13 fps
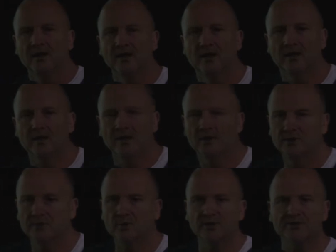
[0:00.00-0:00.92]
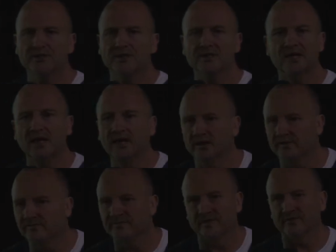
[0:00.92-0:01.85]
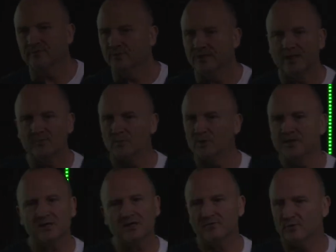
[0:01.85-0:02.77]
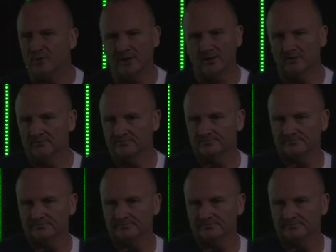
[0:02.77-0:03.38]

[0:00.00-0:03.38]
you wanted an L in front of your name, we can give you an L.